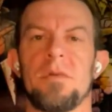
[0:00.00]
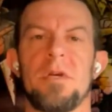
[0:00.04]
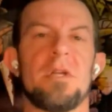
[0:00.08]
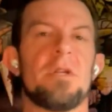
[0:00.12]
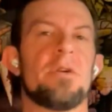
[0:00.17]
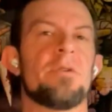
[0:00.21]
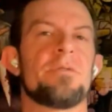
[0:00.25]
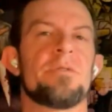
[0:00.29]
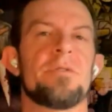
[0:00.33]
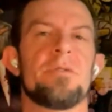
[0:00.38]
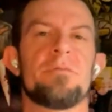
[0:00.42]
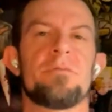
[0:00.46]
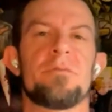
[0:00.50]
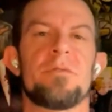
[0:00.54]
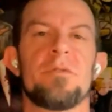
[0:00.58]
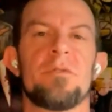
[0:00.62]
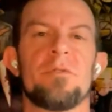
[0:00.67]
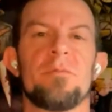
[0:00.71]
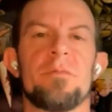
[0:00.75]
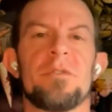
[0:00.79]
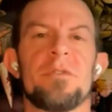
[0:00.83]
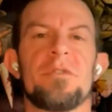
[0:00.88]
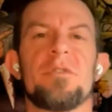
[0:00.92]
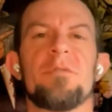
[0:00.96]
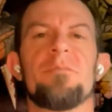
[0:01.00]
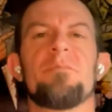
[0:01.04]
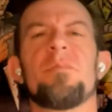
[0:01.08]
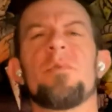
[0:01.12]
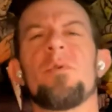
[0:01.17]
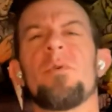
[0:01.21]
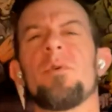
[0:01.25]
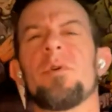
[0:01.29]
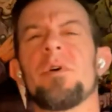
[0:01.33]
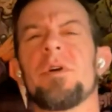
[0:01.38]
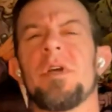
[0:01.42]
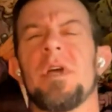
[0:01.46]
Hello, YouTube. It's your
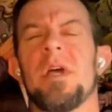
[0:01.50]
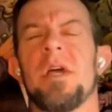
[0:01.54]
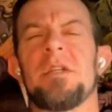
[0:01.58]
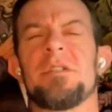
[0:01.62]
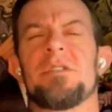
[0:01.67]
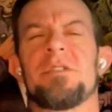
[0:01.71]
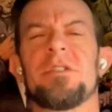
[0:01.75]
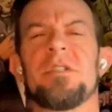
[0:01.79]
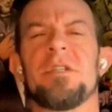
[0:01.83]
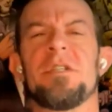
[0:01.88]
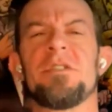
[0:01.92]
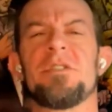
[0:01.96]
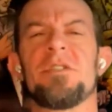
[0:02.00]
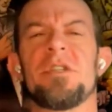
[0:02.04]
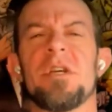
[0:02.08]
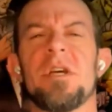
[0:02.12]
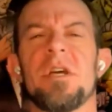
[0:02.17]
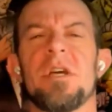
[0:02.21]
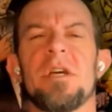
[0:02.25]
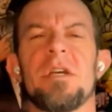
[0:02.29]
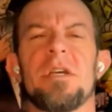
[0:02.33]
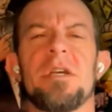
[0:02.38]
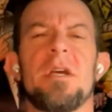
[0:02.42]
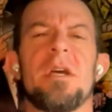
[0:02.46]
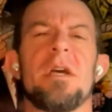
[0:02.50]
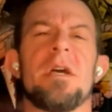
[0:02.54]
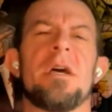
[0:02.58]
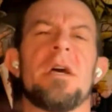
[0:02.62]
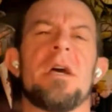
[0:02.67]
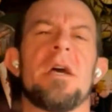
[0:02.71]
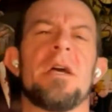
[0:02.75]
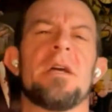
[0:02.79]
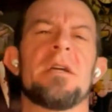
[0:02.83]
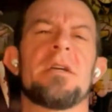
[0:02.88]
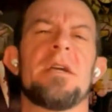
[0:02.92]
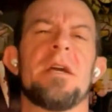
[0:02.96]
boy HTJ,
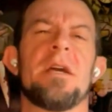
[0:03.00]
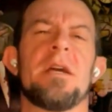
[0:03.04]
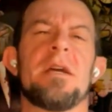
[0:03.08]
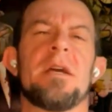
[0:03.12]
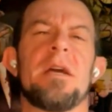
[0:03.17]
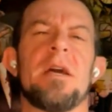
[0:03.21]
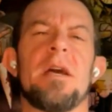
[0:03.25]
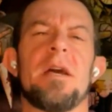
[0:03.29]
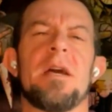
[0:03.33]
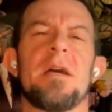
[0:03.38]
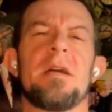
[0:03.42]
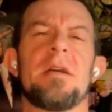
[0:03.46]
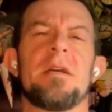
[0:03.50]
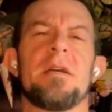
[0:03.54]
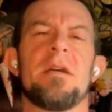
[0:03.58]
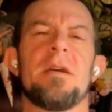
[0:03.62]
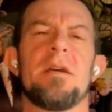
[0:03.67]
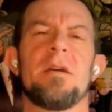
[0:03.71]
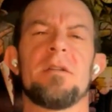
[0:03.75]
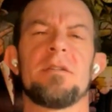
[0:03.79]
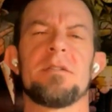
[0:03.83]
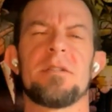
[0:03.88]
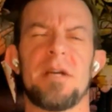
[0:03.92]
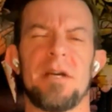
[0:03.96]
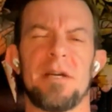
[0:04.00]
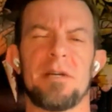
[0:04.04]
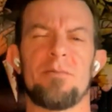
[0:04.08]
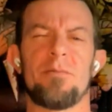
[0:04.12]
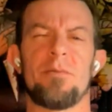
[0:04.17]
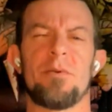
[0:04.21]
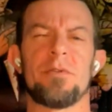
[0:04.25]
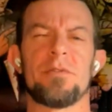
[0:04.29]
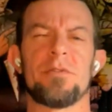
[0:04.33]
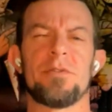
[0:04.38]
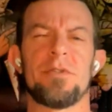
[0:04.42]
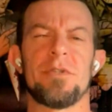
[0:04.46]
aka
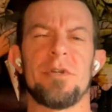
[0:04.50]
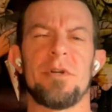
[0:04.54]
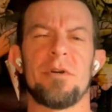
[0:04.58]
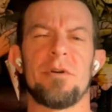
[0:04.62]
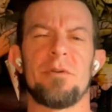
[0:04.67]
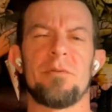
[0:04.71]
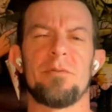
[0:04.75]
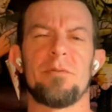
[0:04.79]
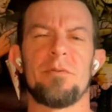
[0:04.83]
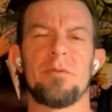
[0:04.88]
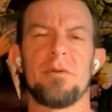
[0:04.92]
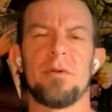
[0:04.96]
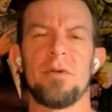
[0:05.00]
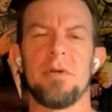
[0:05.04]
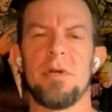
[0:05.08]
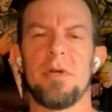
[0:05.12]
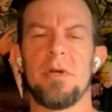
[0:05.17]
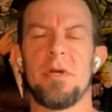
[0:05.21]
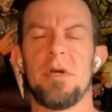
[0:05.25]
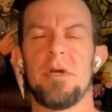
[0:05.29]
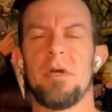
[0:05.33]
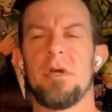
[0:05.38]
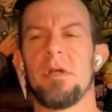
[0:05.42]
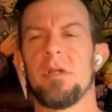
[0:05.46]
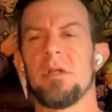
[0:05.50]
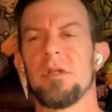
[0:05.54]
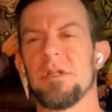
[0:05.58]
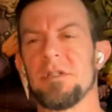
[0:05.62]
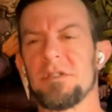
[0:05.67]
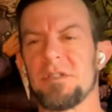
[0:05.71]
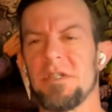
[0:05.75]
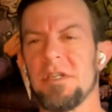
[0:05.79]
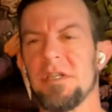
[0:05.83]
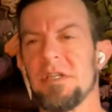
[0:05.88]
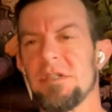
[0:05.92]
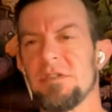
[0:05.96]
Taekwon Joe.
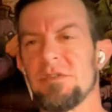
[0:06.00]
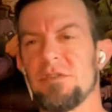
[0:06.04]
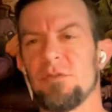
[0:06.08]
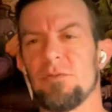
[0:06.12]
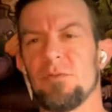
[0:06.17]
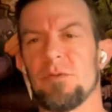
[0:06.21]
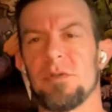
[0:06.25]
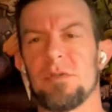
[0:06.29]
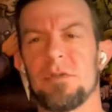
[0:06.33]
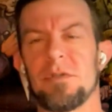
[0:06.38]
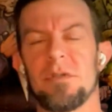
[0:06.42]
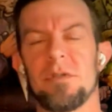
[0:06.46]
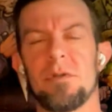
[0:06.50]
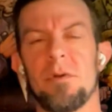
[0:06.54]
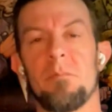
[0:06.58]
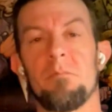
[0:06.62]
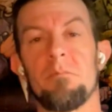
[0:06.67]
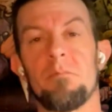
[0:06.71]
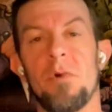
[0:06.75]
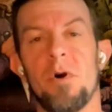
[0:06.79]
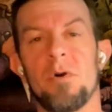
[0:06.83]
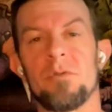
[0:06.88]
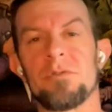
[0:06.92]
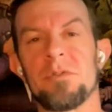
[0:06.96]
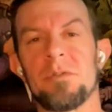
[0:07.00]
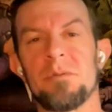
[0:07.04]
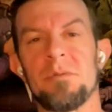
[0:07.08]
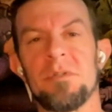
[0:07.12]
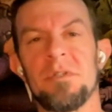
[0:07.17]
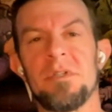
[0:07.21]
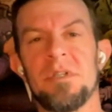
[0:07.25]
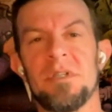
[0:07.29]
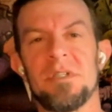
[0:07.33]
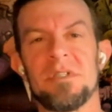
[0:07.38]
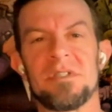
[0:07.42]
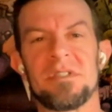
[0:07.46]
Let's get into it.
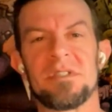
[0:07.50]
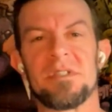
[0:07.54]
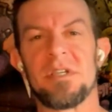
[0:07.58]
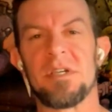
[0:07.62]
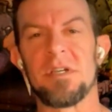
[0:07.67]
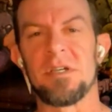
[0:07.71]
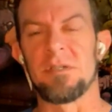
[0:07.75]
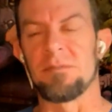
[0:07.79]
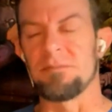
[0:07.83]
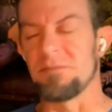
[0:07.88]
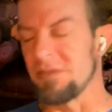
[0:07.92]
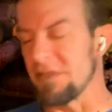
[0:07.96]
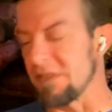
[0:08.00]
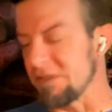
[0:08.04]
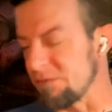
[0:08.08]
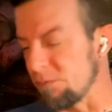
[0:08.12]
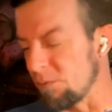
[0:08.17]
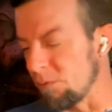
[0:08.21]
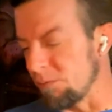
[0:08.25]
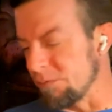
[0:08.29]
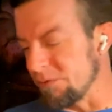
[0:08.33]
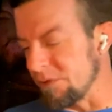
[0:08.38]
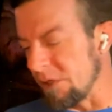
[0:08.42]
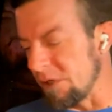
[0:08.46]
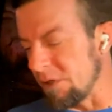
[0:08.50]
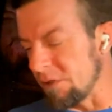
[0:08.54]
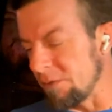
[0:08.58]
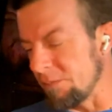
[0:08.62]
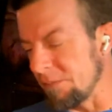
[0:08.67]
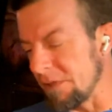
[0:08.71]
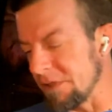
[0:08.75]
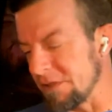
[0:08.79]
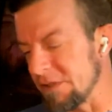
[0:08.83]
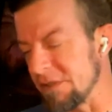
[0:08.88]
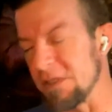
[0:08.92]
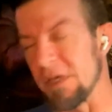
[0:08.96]
Multi subs. That's what we're talking
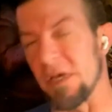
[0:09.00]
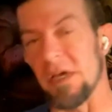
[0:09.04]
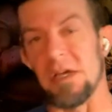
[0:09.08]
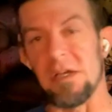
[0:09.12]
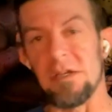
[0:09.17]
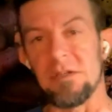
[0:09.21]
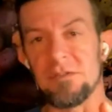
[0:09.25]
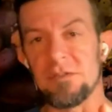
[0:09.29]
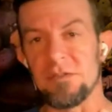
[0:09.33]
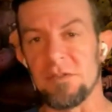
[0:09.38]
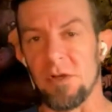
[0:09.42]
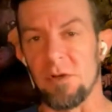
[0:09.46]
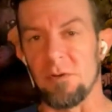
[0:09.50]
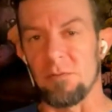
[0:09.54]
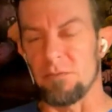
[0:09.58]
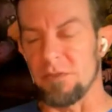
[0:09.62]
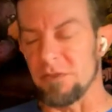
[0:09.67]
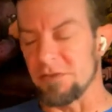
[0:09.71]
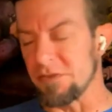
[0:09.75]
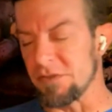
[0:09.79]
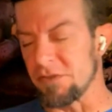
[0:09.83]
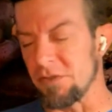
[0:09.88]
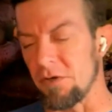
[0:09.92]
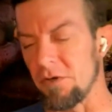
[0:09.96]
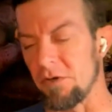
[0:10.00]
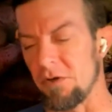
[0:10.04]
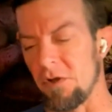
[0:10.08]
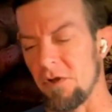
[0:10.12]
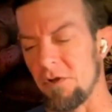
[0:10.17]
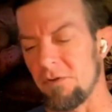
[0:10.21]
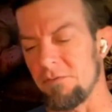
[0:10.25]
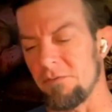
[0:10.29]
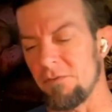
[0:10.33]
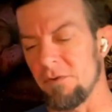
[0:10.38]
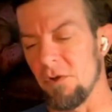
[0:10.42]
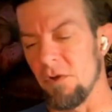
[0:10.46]
about today. So let's start
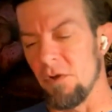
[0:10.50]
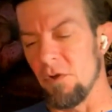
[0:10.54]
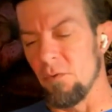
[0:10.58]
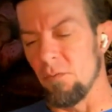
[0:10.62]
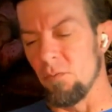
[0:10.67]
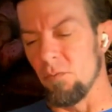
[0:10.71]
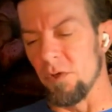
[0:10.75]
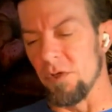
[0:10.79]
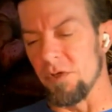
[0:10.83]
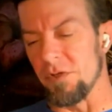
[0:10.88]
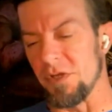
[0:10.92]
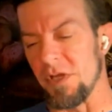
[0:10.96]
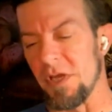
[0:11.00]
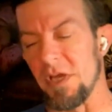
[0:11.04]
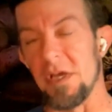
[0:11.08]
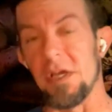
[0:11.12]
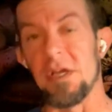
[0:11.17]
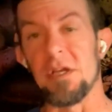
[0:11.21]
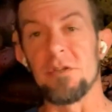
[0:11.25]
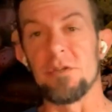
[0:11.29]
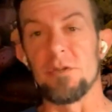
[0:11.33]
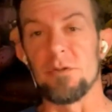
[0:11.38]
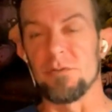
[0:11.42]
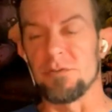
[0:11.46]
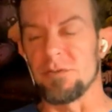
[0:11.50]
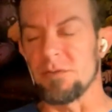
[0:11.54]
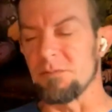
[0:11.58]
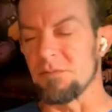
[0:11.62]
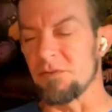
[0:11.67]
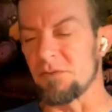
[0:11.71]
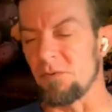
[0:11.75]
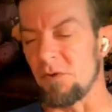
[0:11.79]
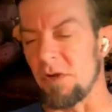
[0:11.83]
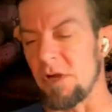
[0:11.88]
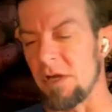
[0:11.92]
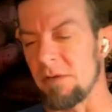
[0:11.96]
off with a new
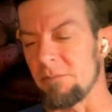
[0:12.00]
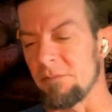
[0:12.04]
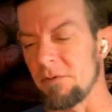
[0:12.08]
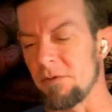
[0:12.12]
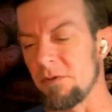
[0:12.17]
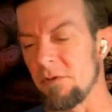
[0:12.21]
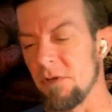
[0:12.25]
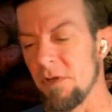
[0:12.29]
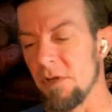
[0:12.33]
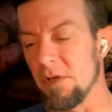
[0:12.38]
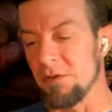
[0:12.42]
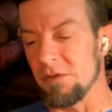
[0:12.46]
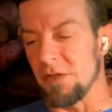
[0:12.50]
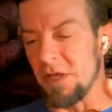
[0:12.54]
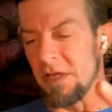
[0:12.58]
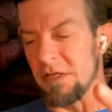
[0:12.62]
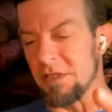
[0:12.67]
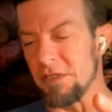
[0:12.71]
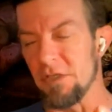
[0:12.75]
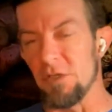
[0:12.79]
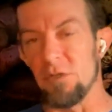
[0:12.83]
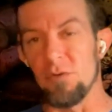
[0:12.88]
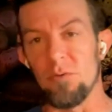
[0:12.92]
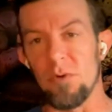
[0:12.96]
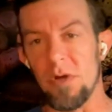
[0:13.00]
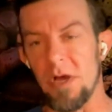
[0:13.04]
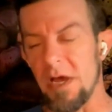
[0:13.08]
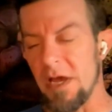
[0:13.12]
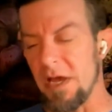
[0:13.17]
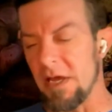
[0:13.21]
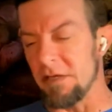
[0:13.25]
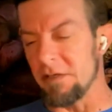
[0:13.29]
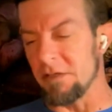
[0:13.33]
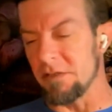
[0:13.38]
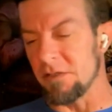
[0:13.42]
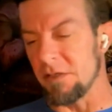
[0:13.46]
subscriber. Thank you
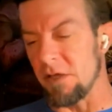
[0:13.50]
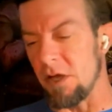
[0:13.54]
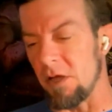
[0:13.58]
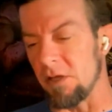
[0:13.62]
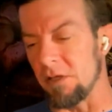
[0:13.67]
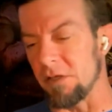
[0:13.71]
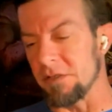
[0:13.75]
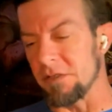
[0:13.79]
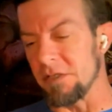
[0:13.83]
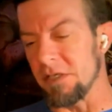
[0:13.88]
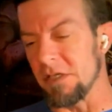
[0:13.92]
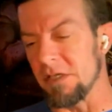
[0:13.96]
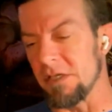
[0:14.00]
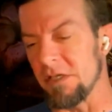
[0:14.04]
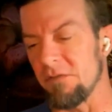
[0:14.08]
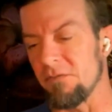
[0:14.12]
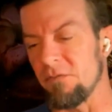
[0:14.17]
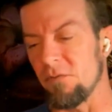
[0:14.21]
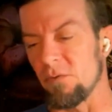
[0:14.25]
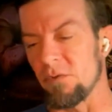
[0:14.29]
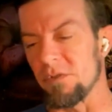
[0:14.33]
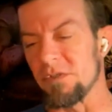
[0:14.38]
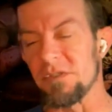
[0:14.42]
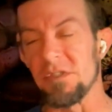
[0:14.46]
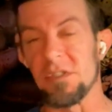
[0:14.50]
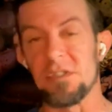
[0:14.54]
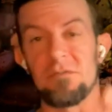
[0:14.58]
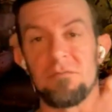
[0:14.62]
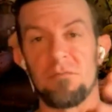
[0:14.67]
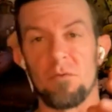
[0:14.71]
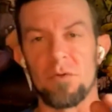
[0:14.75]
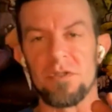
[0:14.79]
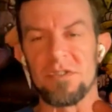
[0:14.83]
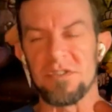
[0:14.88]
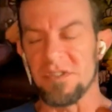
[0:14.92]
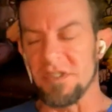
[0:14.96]
at Colin Kennedy
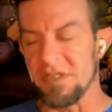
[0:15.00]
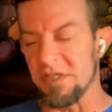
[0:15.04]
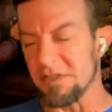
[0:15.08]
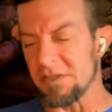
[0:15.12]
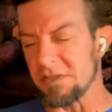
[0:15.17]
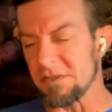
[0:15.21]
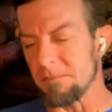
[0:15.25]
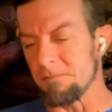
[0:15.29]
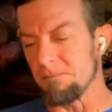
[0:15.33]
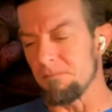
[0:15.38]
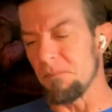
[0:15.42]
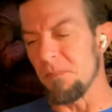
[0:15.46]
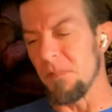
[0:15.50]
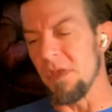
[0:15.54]
4646.